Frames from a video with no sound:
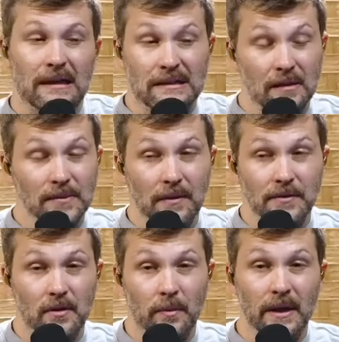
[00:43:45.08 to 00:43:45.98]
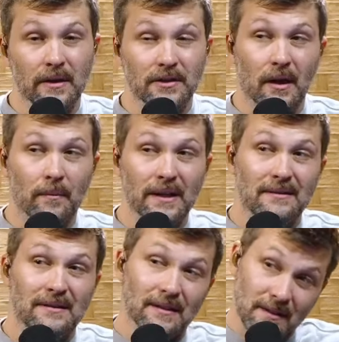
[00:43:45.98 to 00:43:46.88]
And sometimes it'll be the job
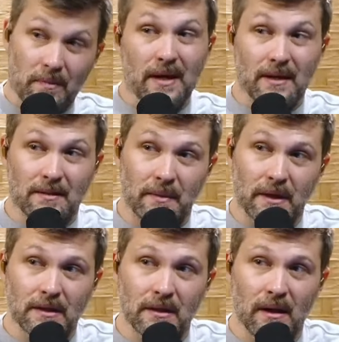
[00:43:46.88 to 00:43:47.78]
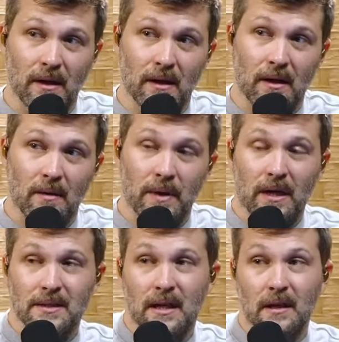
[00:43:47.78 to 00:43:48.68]
that doesn't pay as much
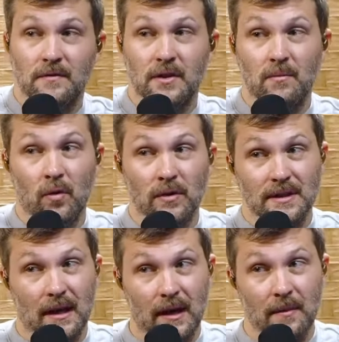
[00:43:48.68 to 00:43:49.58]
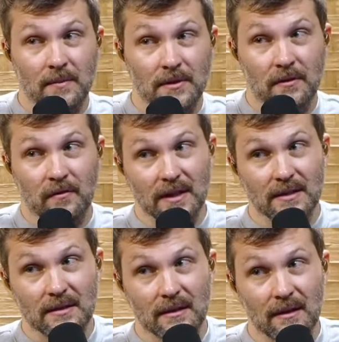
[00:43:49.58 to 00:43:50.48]
because it gives you more time to
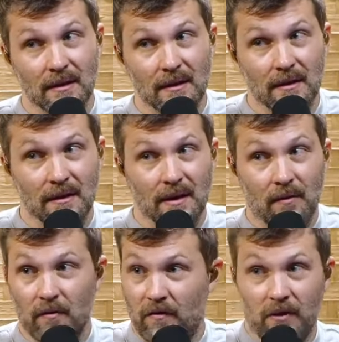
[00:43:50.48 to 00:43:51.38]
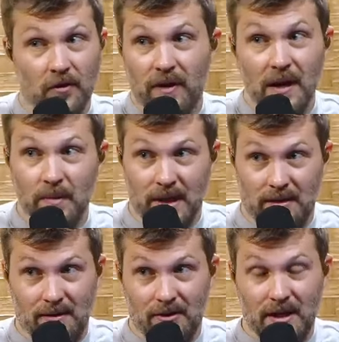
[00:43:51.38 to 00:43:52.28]
invest in your family,
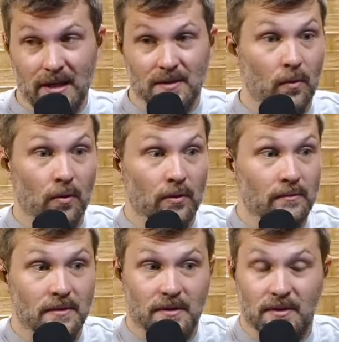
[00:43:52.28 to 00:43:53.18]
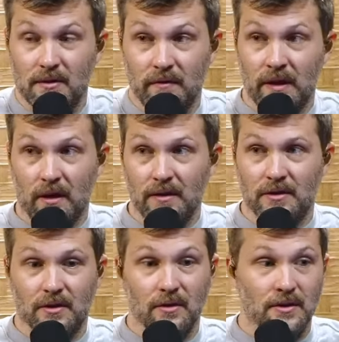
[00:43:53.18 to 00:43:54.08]
yeah. your kids, or to serve in God's
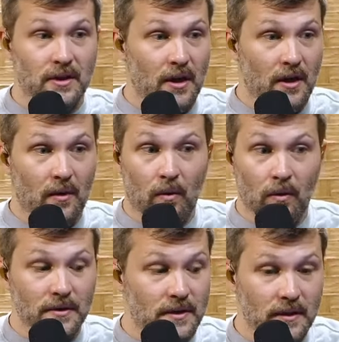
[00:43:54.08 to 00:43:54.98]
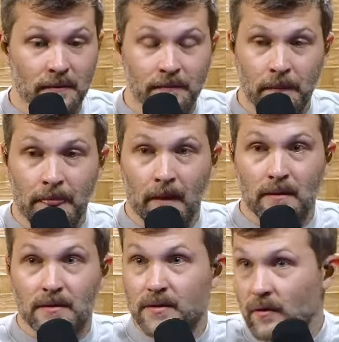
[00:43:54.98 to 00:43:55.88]
church, mm-hmm. or to
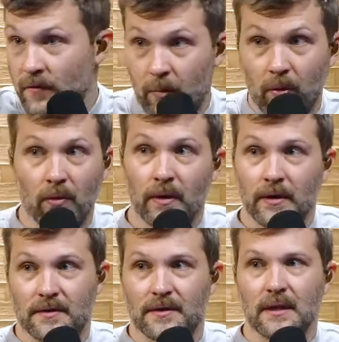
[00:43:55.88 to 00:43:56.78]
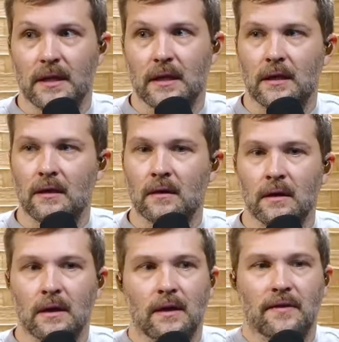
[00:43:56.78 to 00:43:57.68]
serve the poor in your city. Yeah. You know,
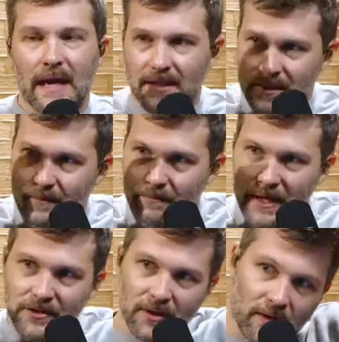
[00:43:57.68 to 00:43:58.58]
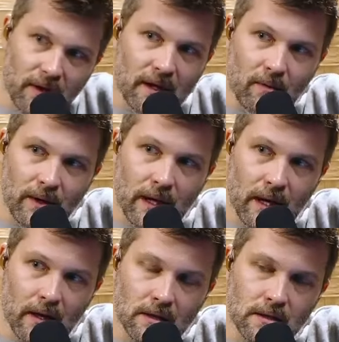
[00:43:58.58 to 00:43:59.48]
that's the metric thing we mm-hmm.
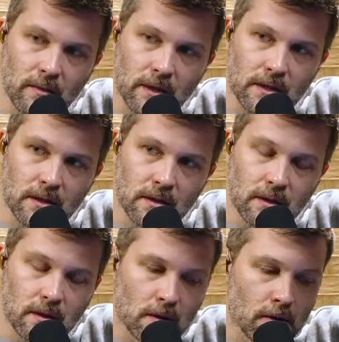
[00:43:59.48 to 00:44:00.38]
gotta switch yeah.